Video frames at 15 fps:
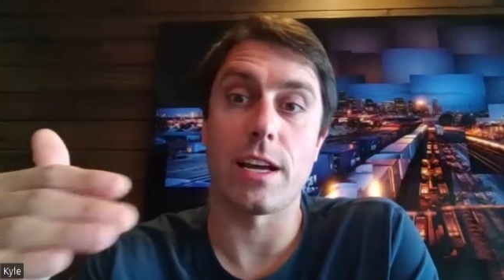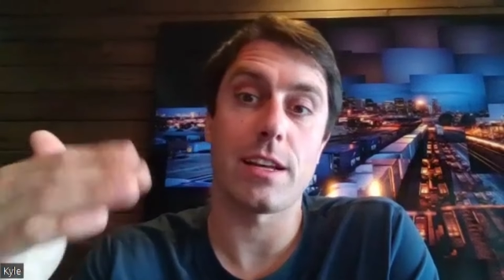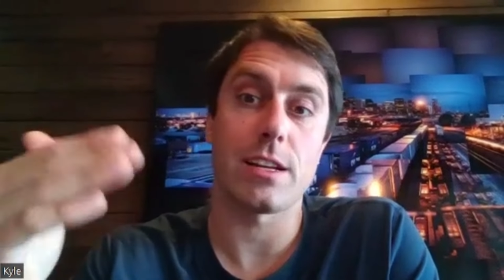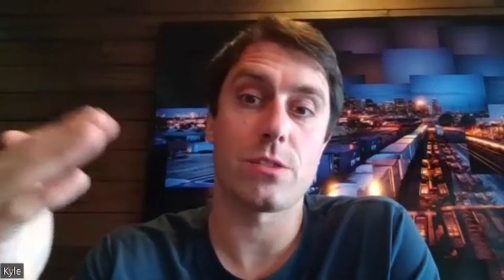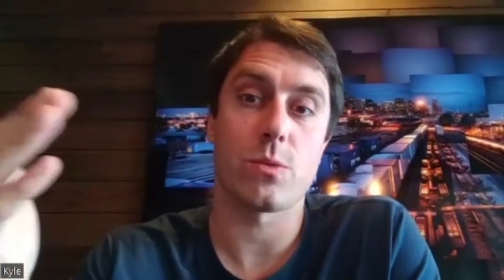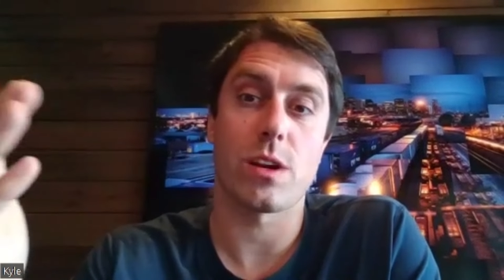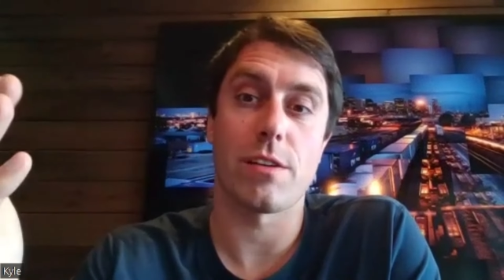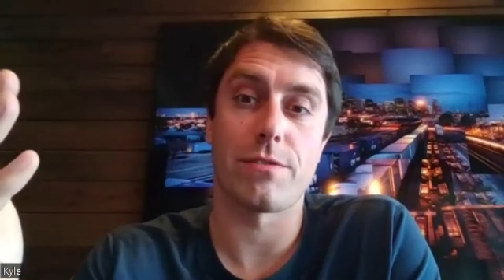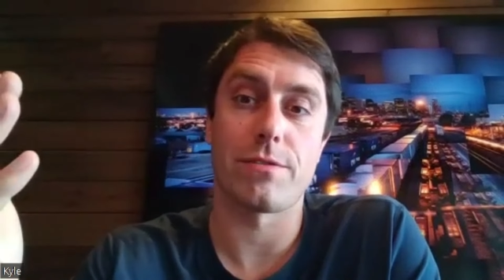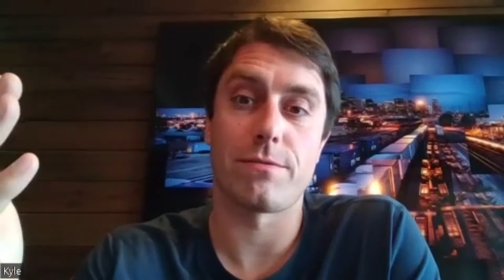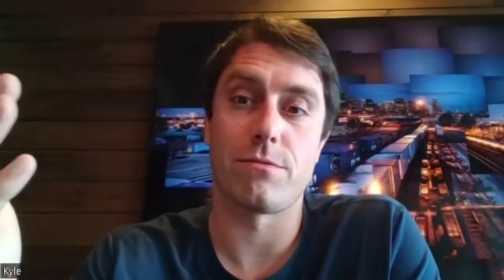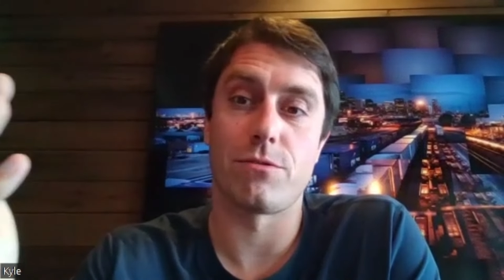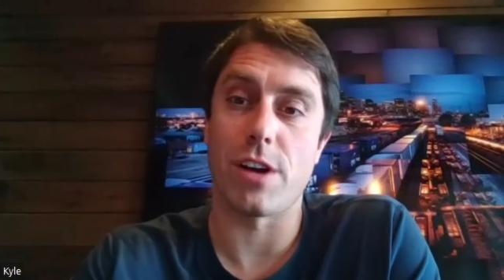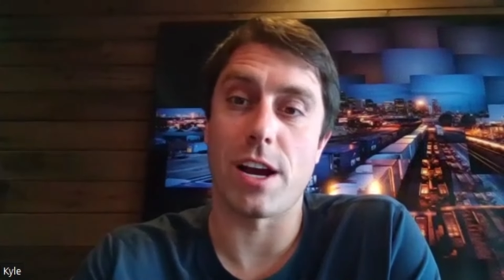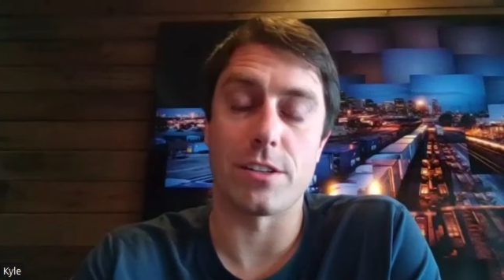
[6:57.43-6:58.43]
And that's what I've
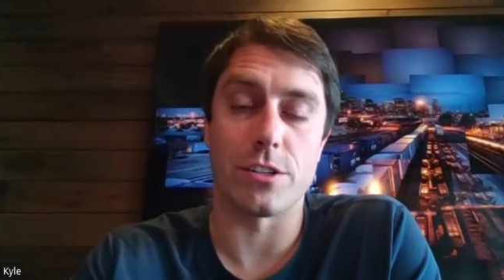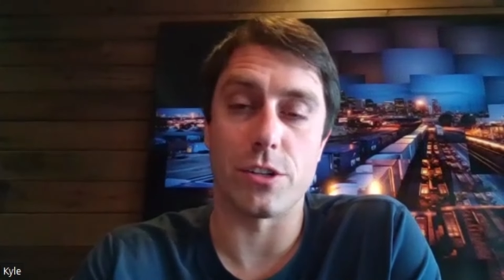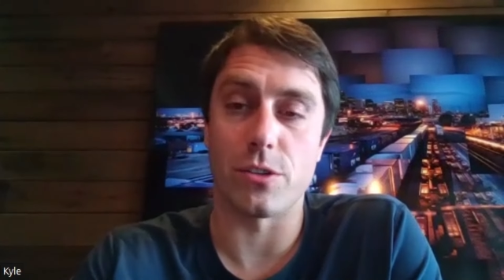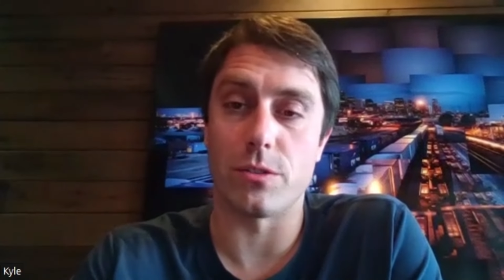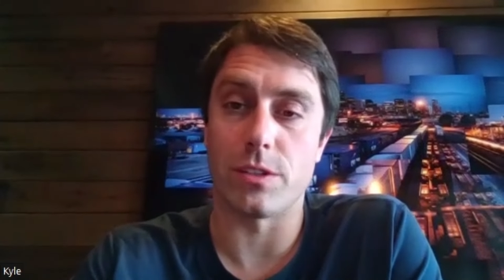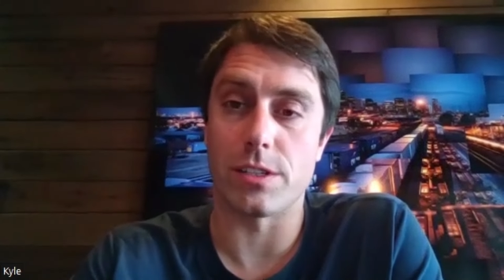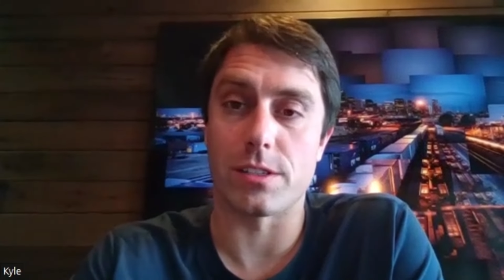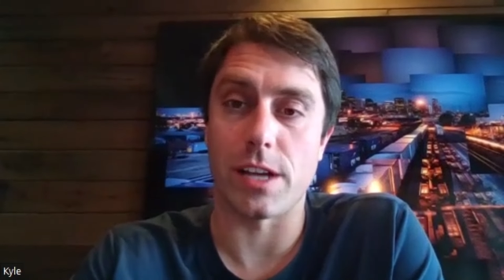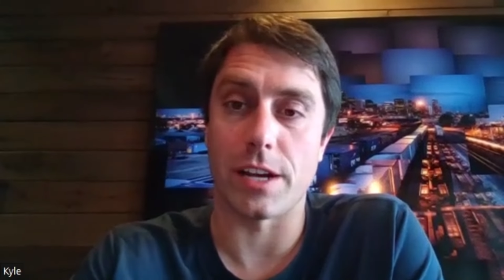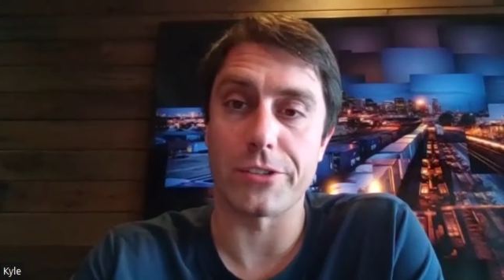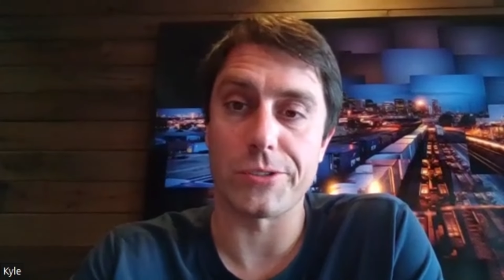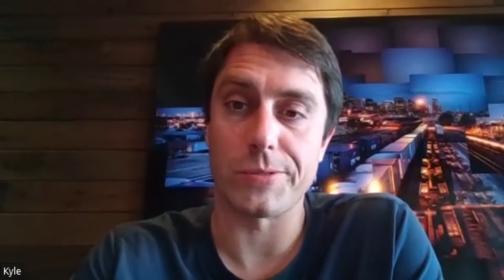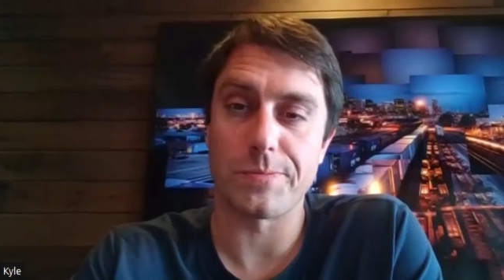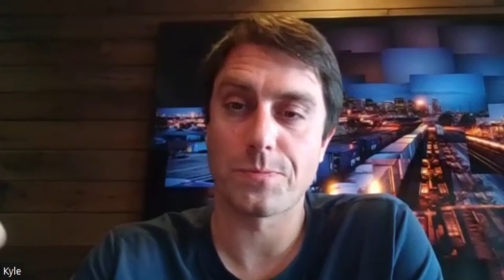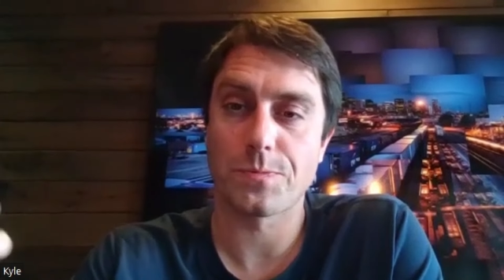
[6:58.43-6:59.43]
tried to do this
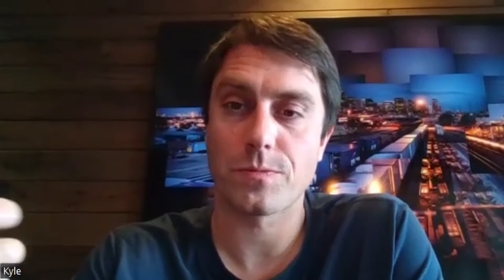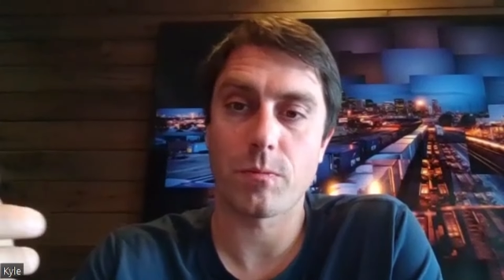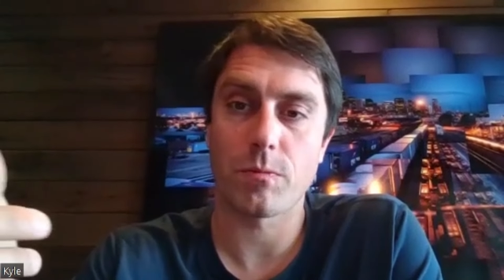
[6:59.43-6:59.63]
cycle.